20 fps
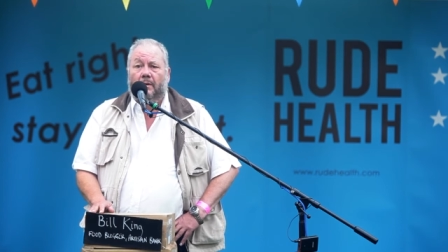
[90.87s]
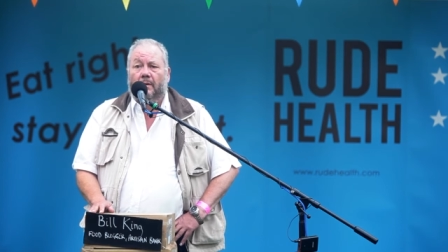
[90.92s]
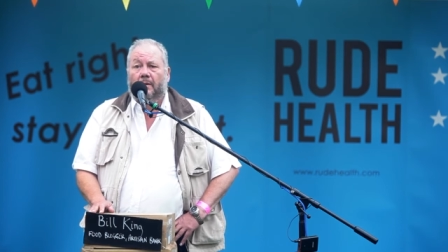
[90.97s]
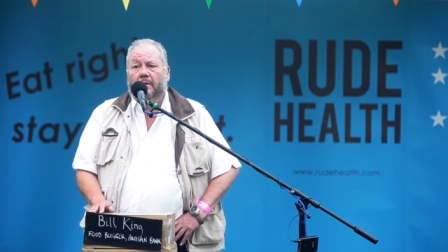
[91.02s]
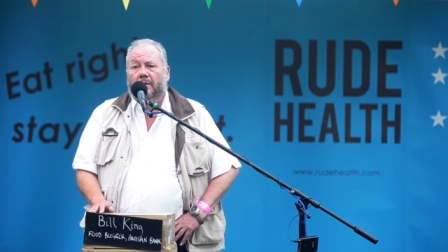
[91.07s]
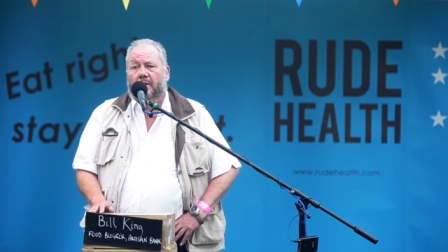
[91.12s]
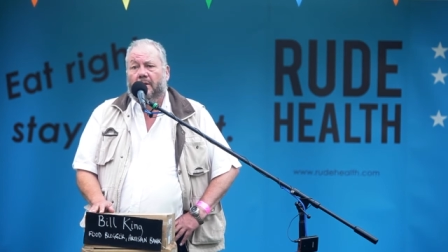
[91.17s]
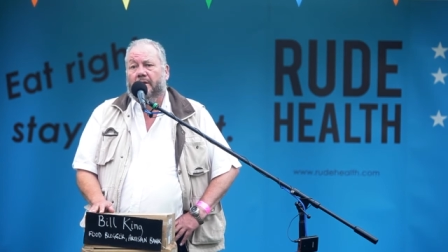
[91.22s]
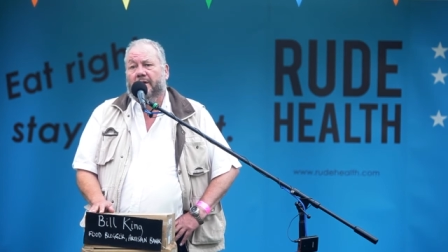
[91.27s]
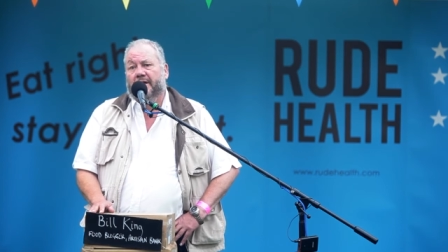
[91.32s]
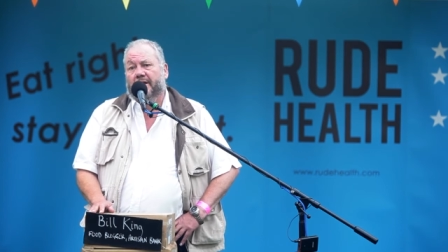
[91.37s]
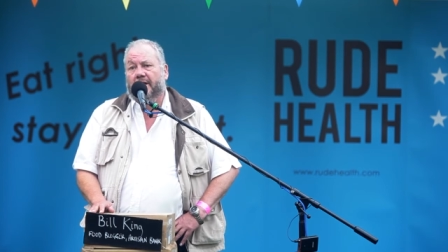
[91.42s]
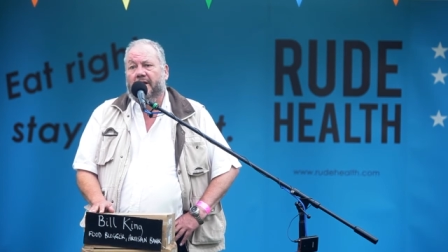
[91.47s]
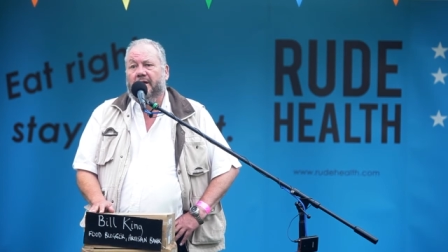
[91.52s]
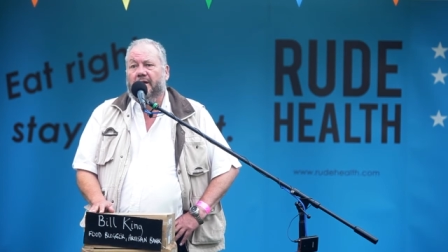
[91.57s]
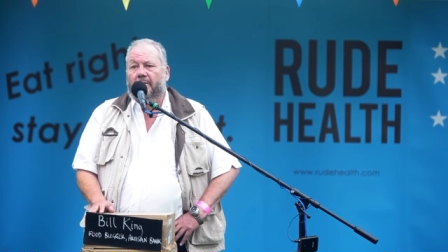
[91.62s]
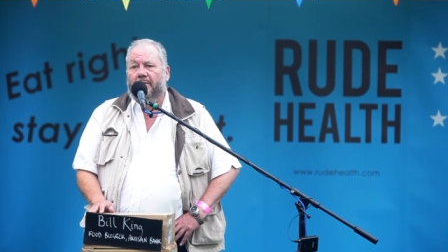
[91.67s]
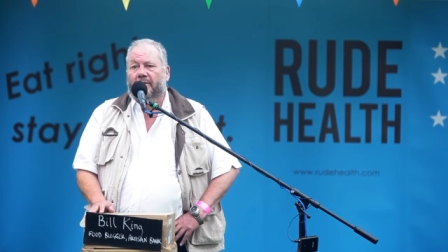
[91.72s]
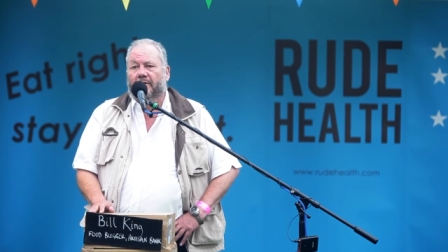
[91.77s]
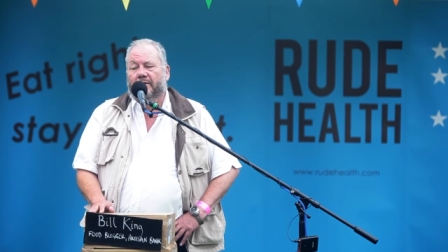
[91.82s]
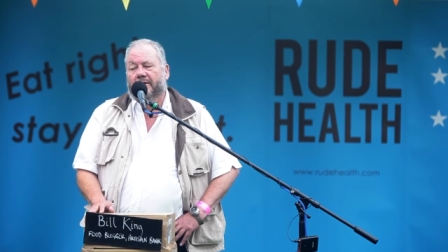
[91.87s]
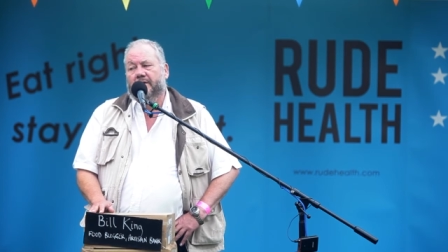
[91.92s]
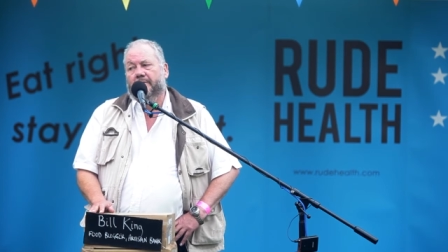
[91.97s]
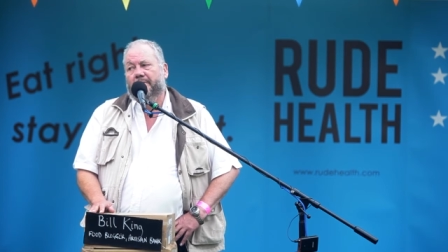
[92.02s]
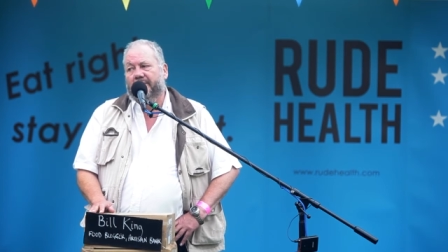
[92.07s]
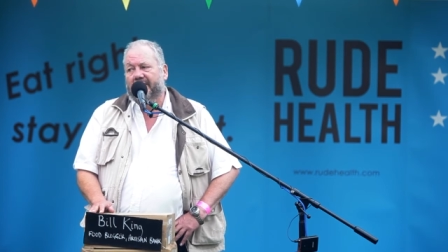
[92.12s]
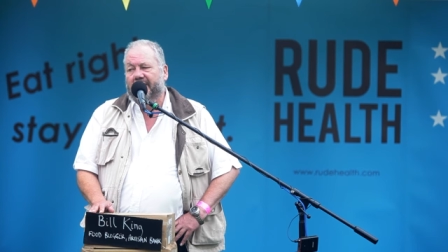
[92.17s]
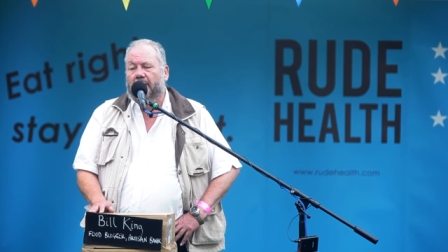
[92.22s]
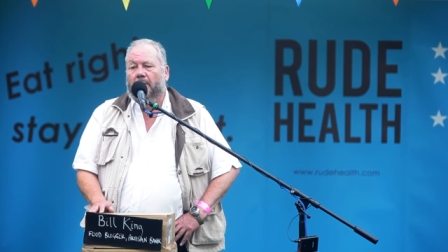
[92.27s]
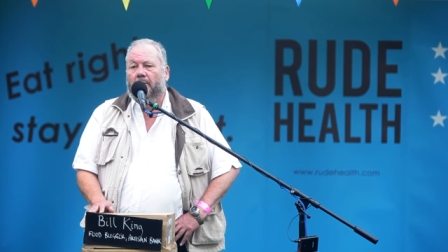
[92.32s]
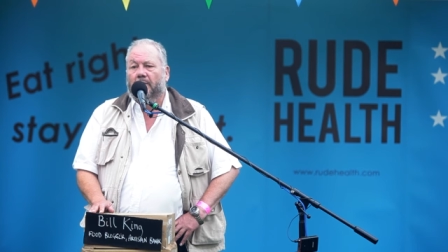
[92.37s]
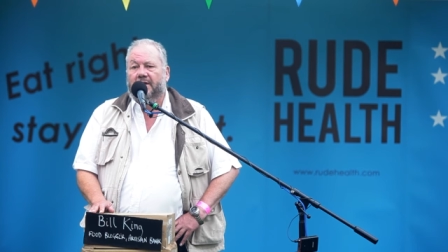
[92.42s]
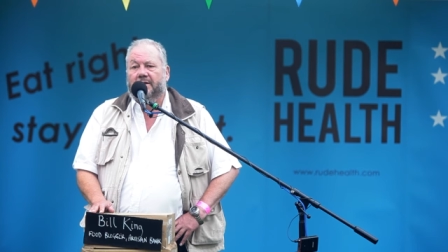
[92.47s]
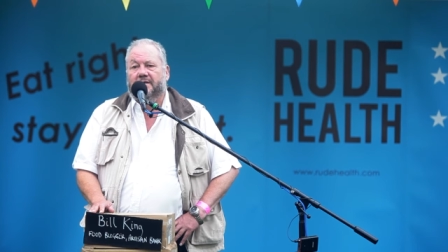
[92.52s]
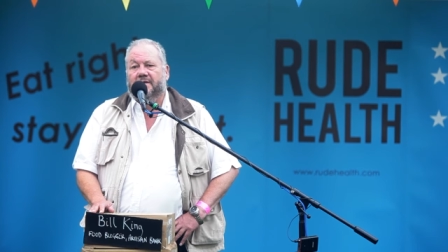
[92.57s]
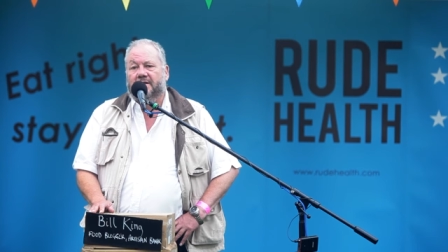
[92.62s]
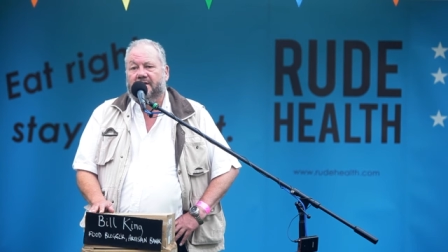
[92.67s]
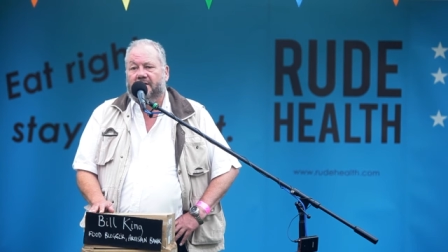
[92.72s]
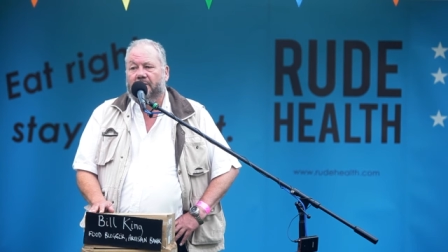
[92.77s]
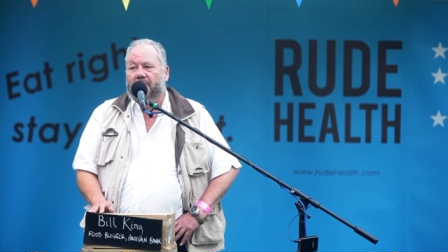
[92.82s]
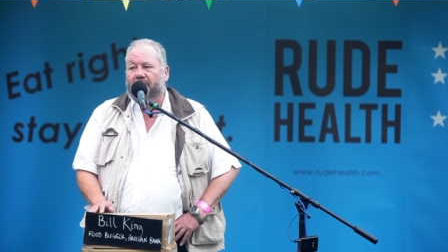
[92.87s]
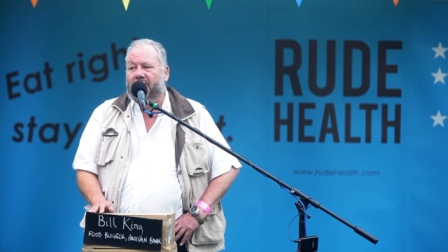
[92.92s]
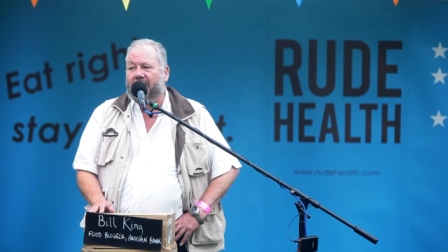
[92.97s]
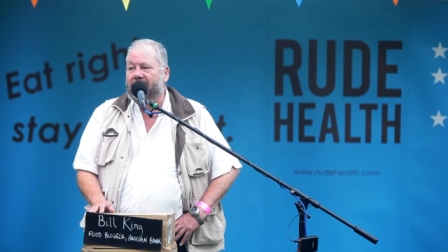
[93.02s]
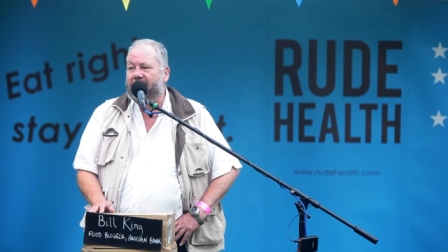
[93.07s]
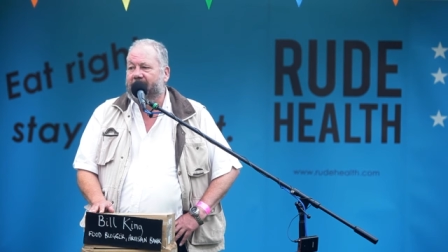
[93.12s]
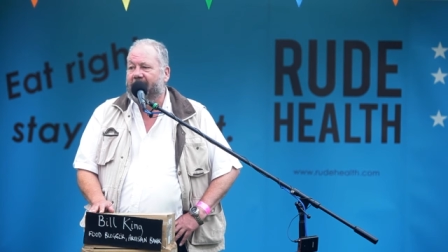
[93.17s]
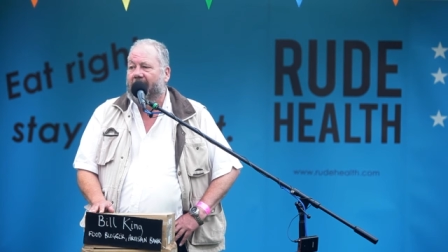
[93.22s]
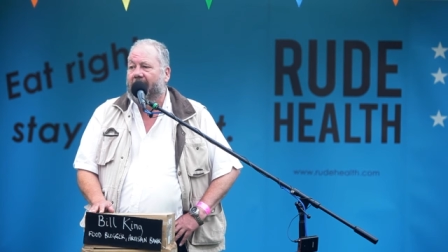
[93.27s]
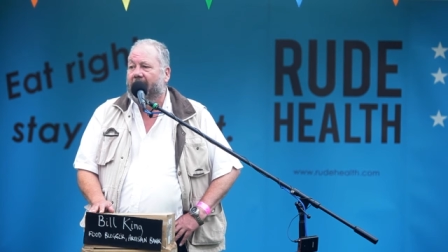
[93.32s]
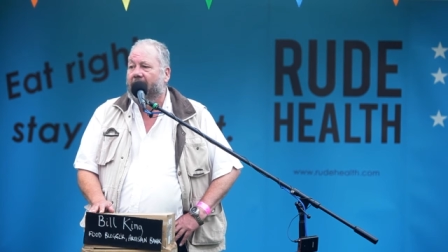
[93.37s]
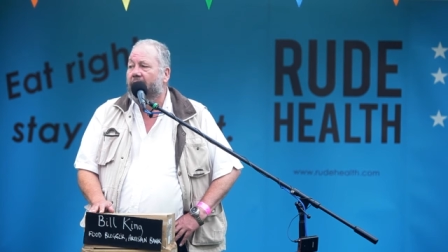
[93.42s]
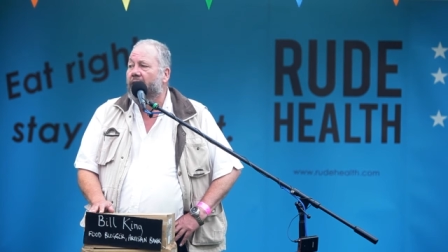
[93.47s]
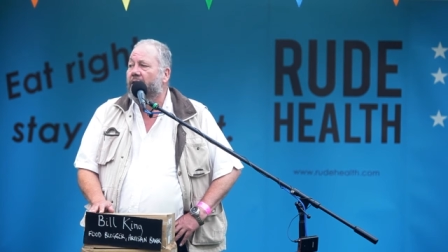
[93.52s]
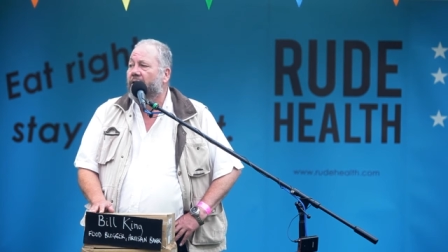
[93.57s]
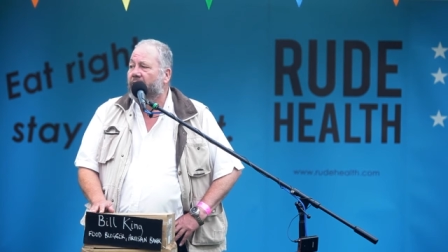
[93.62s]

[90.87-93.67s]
You know, you can eat them or you can bin them. It's as simple as that.